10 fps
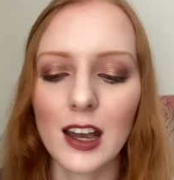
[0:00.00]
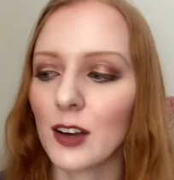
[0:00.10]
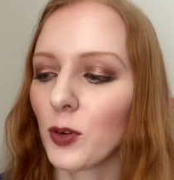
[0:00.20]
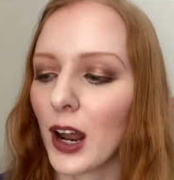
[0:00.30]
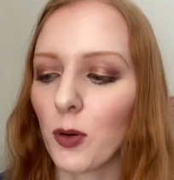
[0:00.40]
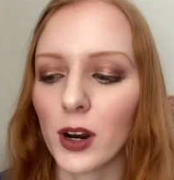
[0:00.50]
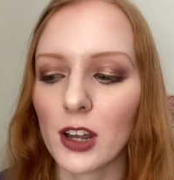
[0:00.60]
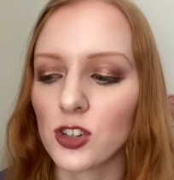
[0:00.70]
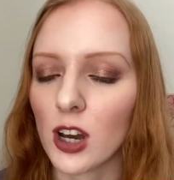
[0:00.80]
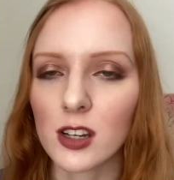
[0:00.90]
when I want to
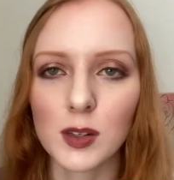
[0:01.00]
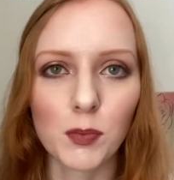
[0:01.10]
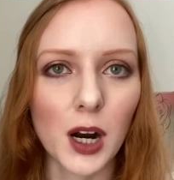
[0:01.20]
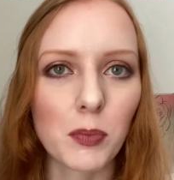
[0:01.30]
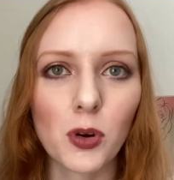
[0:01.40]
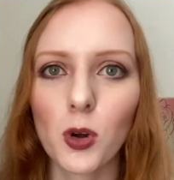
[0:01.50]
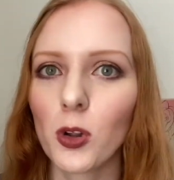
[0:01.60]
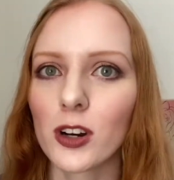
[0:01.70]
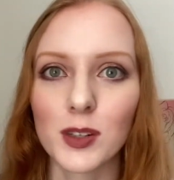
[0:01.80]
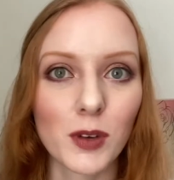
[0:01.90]
inject some purple
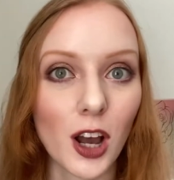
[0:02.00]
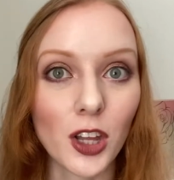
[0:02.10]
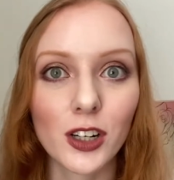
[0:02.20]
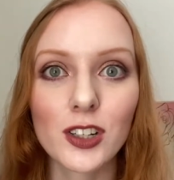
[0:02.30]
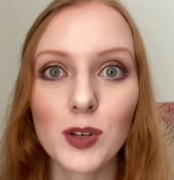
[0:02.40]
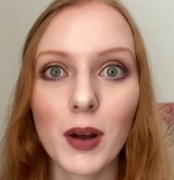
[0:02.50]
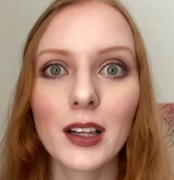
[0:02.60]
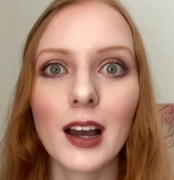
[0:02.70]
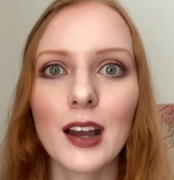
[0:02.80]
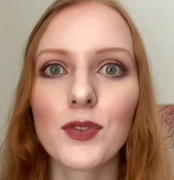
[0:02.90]
or some color into my
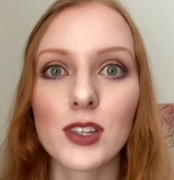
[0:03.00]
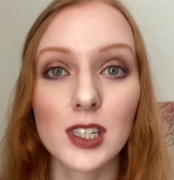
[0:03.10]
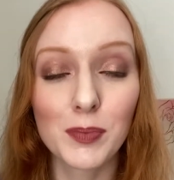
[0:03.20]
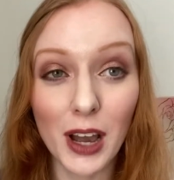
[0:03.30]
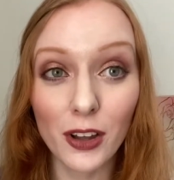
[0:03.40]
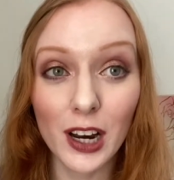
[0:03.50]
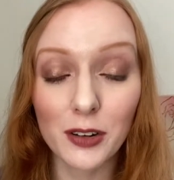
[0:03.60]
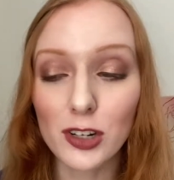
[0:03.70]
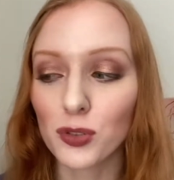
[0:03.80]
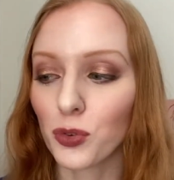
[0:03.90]
life, this is the palette I
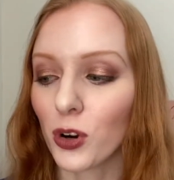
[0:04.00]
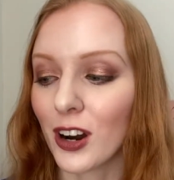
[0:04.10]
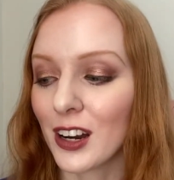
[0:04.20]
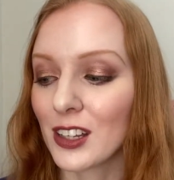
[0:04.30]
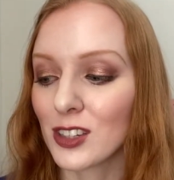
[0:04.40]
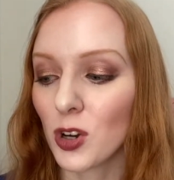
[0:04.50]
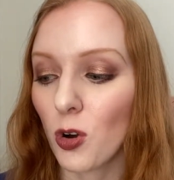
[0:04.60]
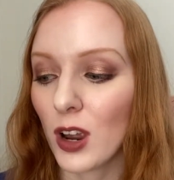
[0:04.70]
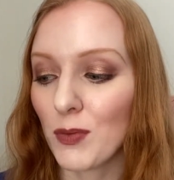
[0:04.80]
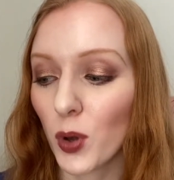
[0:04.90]
reach for. And
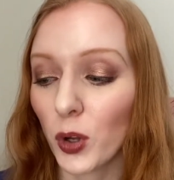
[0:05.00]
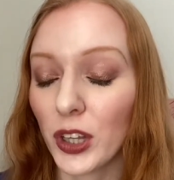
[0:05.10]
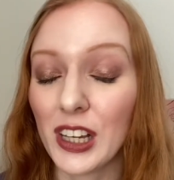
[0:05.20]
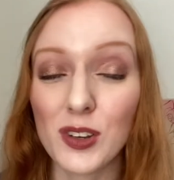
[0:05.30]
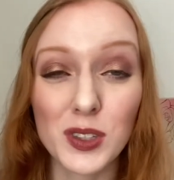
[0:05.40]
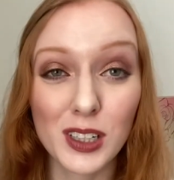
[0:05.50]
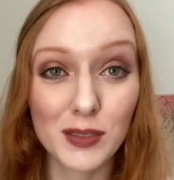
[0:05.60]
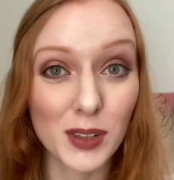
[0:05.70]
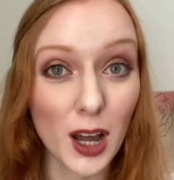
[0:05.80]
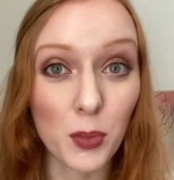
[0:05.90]
so even though I only use
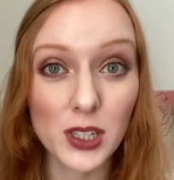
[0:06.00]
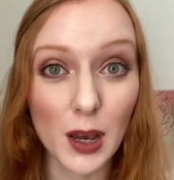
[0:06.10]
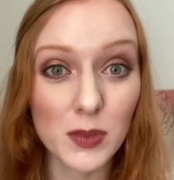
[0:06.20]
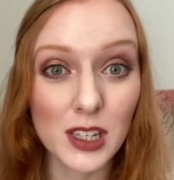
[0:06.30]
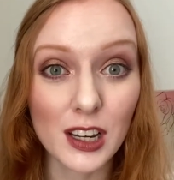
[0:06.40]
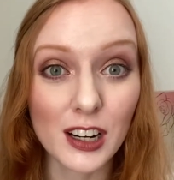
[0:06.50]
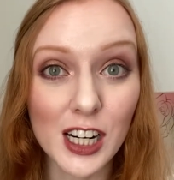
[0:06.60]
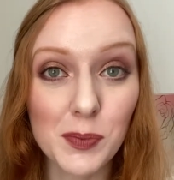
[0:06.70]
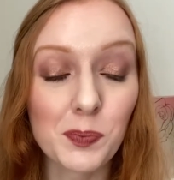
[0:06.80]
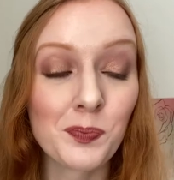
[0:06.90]
it a couple times a
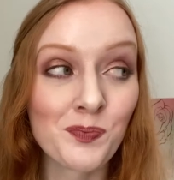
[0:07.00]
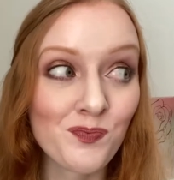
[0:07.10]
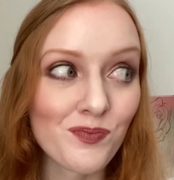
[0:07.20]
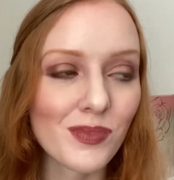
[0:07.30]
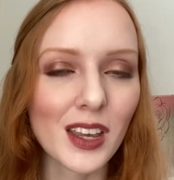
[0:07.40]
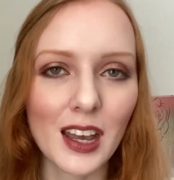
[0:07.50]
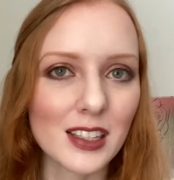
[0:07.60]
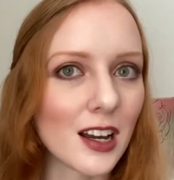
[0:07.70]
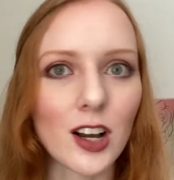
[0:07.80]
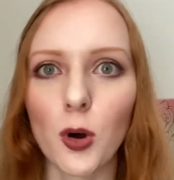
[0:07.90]
year,
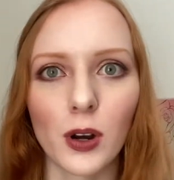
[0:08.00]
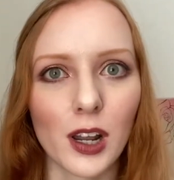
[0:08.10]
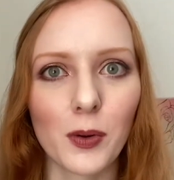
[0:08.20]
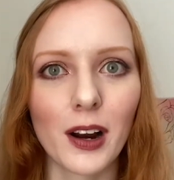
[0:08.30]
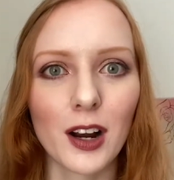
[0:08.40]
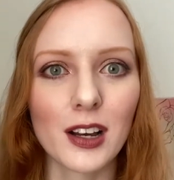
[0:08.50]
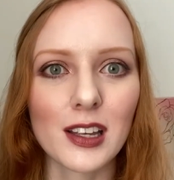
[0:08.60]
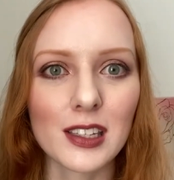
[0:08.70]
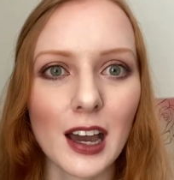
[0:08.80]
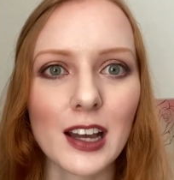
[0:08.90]
it's not going anywhere
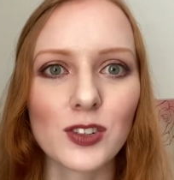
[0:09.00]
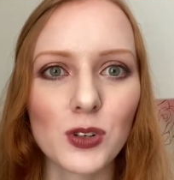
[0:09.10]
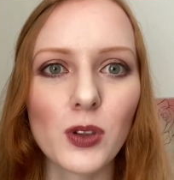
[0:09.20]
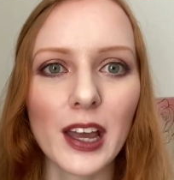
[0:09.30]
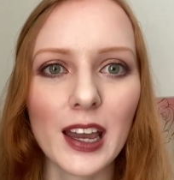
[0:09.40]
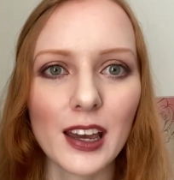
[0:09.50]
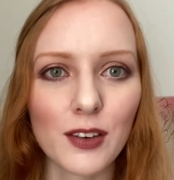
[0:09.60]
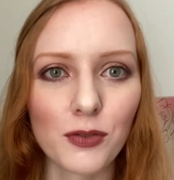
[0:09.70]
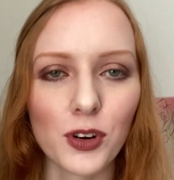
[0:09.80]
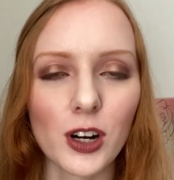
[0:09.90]
because I do like
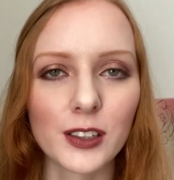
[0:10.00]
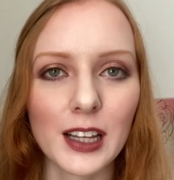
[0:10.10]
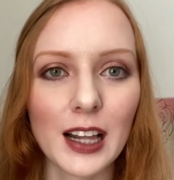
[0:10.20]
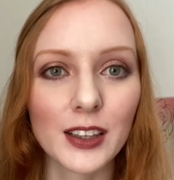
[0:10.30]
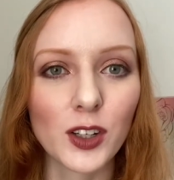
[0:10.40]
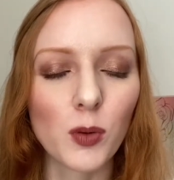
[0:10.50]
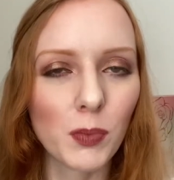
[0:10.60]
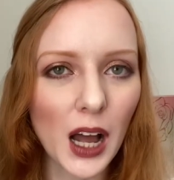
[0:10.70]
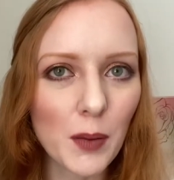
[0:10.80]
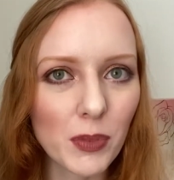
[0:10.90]
it for that little
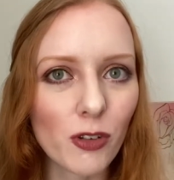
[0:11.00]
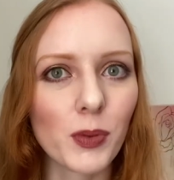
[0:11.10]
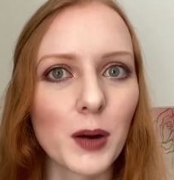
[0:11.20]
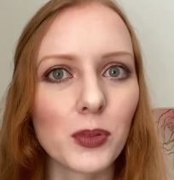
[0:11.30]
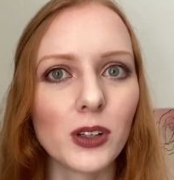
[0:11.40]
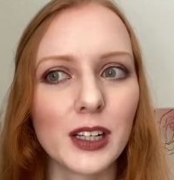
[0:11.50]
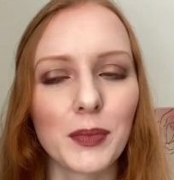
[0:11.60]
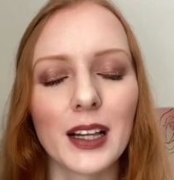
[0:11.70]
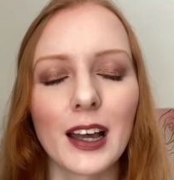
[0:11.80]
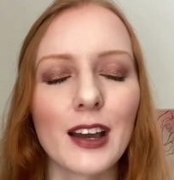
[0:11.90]
pop of purple in
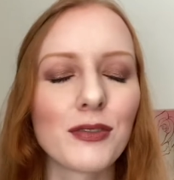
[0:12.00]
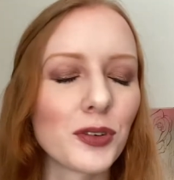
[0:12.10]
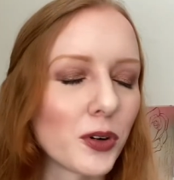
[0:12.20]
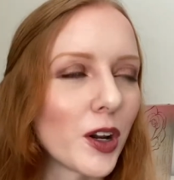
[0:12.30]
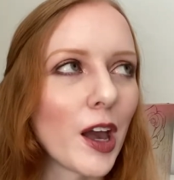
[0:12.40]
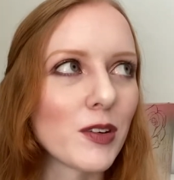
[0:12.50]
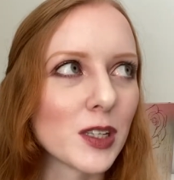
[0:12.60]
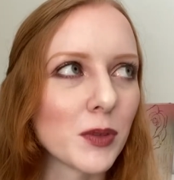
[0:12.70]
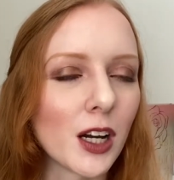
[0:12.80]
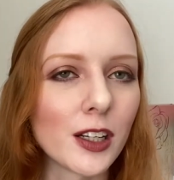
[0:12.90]
my life when I want
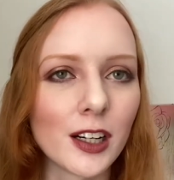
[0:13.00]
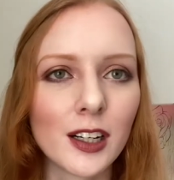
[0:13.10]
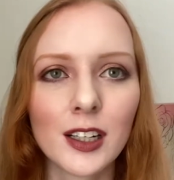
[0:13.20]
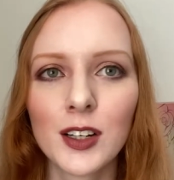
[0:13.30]
some color.